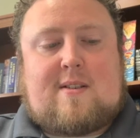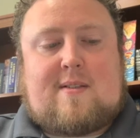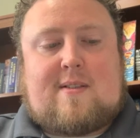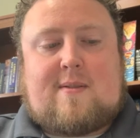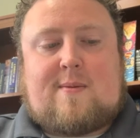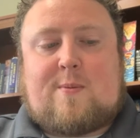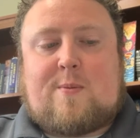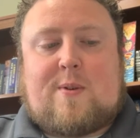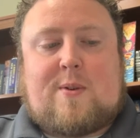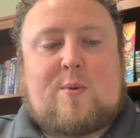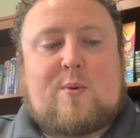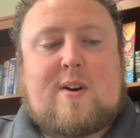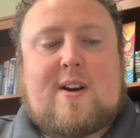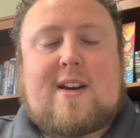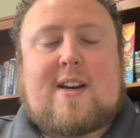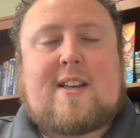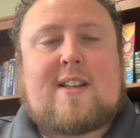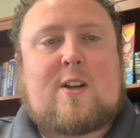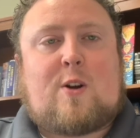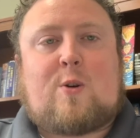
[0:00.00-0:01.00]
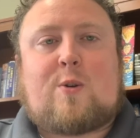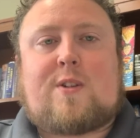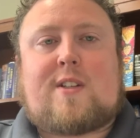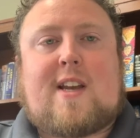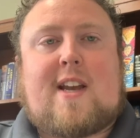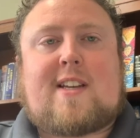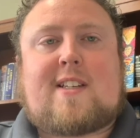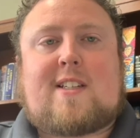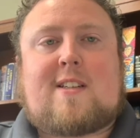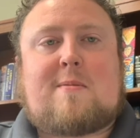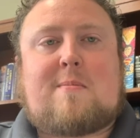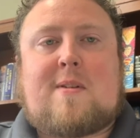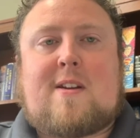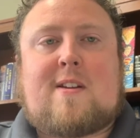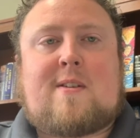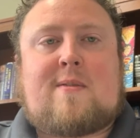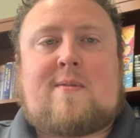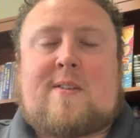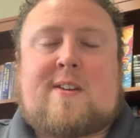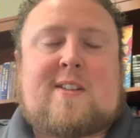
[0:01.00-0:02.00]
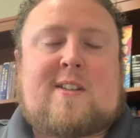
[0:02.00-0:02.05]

we read in the Old Testament, and